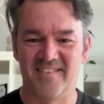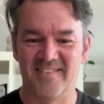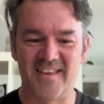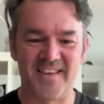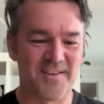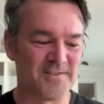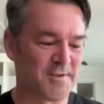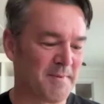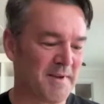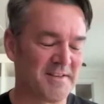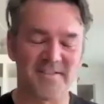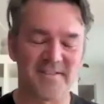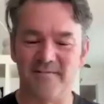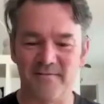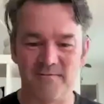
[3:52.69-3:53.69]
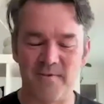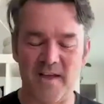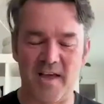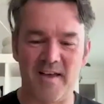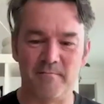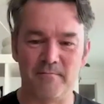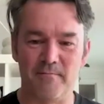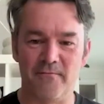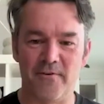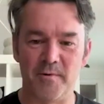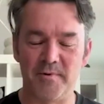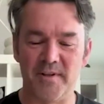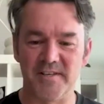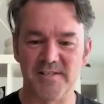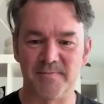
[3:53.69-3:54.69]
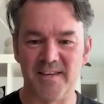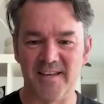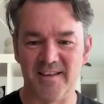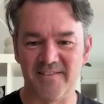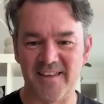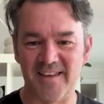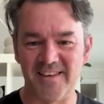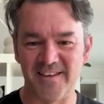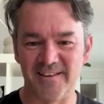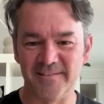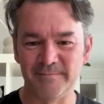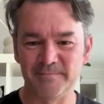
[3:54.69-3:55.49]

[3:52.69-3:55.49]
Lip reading: Thank you so much, and I'm very pleased to be here. Thank you.